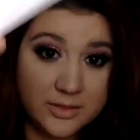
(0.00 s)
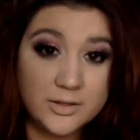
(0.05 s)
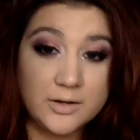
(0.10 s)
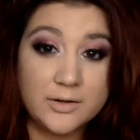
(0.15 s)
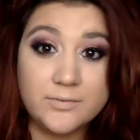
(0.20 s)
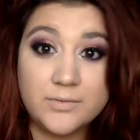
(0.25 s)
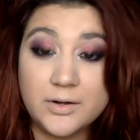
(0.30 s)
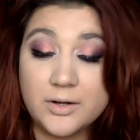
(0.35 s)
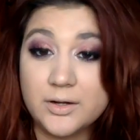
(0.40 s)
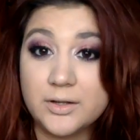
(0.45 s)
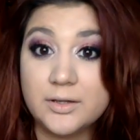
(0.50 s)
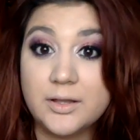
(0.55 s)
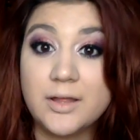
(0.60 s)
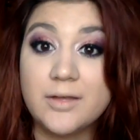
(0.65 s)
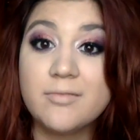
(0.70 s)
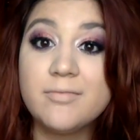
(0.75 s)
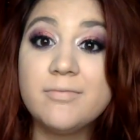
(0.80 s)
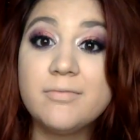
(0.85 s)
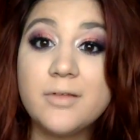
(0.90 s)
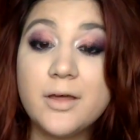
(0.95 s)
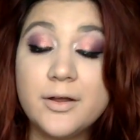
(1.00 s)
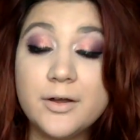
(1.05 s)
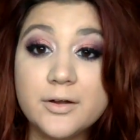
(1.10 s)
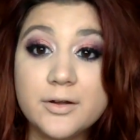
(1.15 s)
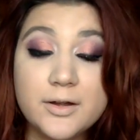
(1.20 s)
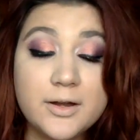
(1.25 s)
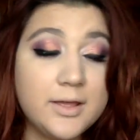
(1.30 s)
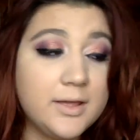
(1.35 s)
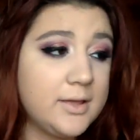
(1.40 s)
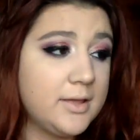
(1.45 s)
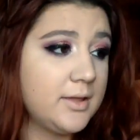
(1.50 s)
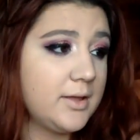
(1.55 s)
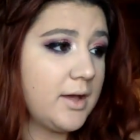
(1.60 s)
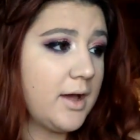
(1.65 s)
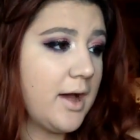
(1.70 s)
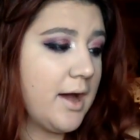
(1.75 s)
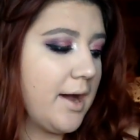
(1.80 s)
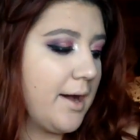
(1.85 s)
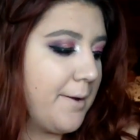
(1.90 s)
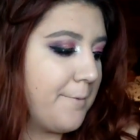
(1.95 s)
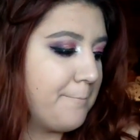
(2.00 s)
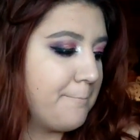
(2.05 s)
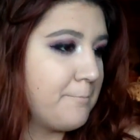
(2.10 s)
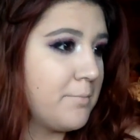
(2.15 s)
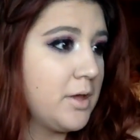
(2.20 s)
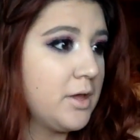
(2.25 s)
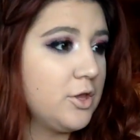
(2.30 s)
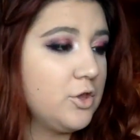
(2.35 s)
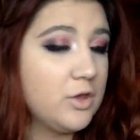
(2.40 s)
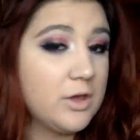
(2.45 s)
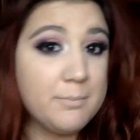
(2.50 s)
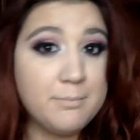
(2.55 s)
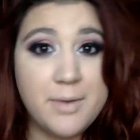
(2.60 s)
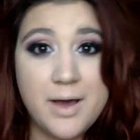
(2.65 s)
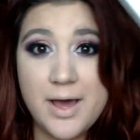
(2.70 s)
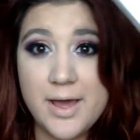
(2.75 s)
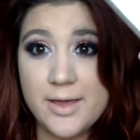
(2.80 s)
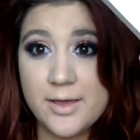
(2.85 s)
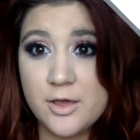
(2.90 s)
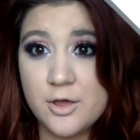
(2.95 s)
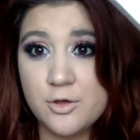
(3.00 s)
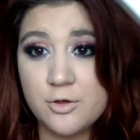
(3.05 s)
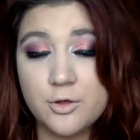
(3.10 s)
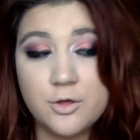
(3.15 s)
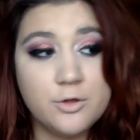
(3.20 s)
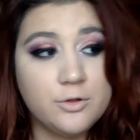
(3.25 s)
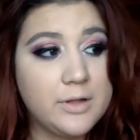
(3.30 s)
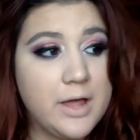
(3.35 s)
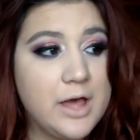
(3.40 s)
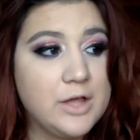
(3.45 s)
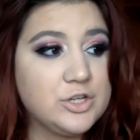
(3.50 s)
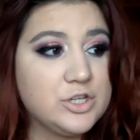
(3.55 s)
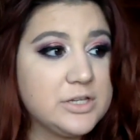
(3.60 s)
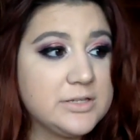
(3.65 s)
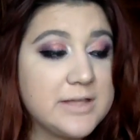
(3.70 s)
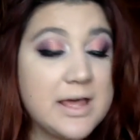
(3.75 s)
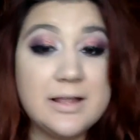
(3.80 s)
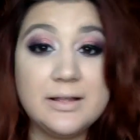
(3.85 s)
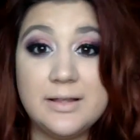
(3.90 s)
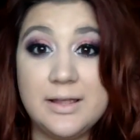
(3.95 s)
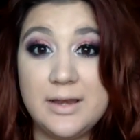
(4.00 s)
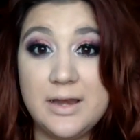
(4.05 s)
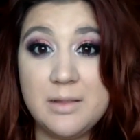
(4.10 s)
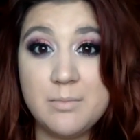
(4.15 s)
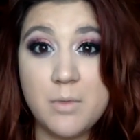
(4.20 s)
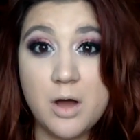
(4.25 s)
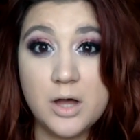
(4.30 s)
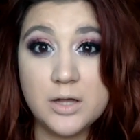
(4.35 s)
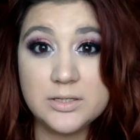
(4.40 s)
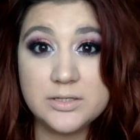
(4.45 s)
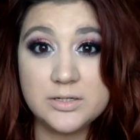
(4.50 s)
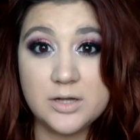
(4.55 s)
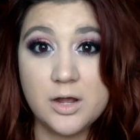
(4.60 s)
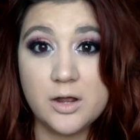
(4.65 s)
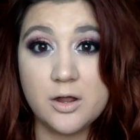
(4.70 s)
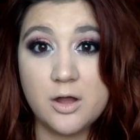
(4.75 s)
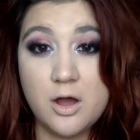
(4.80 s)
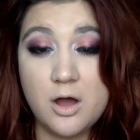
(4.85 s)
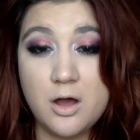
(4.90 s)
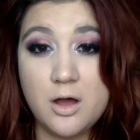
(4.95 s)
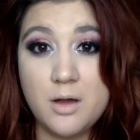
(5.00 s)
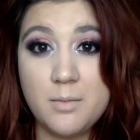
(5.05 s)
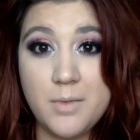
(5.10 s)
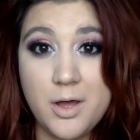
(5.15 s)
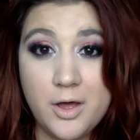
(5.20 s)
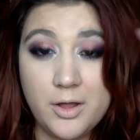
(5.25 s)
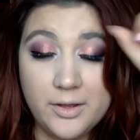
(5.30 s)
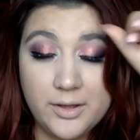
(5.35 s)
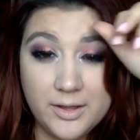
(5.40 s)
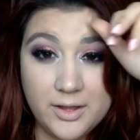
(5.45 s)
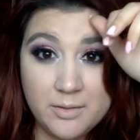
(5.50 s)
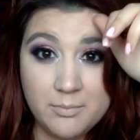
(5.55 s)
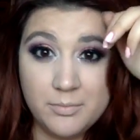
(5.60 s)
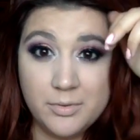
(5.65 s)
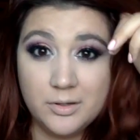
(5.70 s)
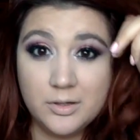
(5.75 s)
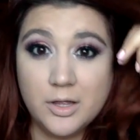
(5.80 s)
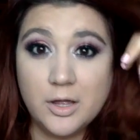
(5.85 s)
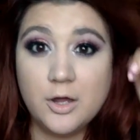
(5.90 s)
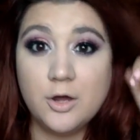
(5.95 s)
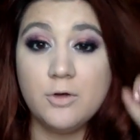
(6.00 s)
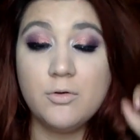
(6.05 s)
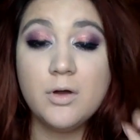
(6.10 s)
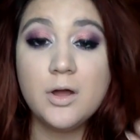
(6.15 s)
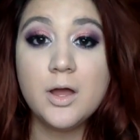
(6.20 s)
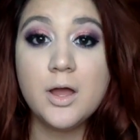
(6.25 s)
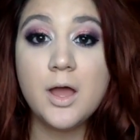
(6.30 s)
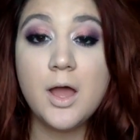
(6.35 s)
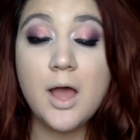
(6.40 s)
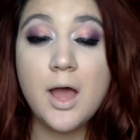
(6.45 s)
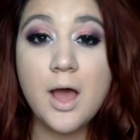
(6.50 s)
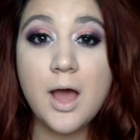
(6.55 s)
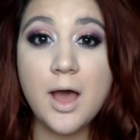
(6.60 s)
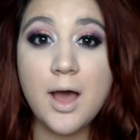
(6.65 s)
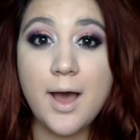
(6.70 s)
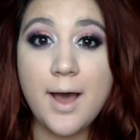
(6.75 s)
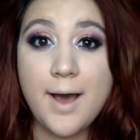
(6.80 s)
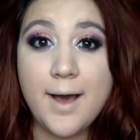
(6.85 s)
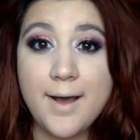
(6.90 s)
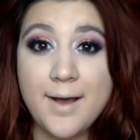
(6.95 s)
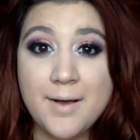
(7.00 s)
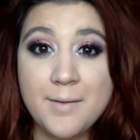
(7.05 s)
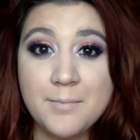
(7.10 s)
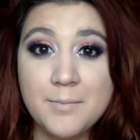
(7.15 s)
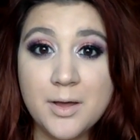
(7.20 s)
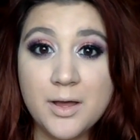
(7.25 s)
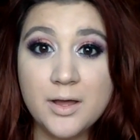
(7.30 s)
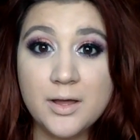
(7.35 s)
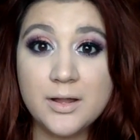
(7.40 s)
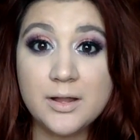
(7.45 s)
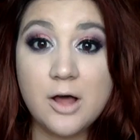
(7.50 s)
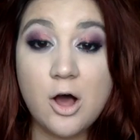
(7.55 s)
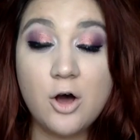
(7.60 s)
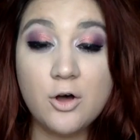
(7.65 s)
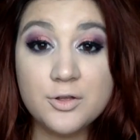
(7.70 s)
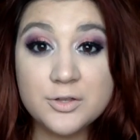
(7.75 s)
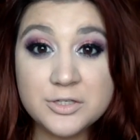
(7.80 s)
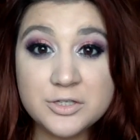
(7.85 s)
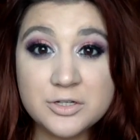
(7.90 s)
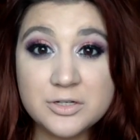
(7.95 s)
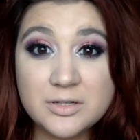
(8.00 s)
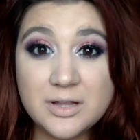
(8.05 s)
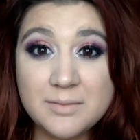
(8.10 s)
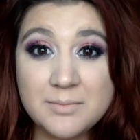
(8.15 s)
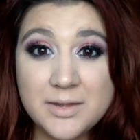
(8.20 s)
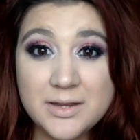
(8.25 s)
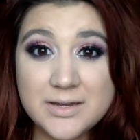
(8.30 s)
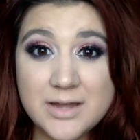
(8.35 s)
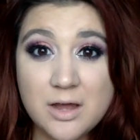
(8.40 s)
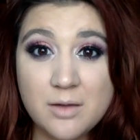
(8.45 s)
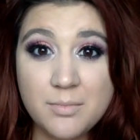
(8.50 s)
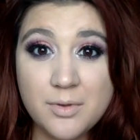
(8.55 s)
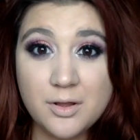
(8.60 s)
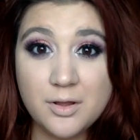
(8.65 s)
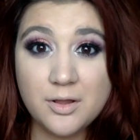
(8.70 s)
They're very like fluttery. You can buy Cocoa lashes at ladymoss.com. I'll link them below. Also, let me know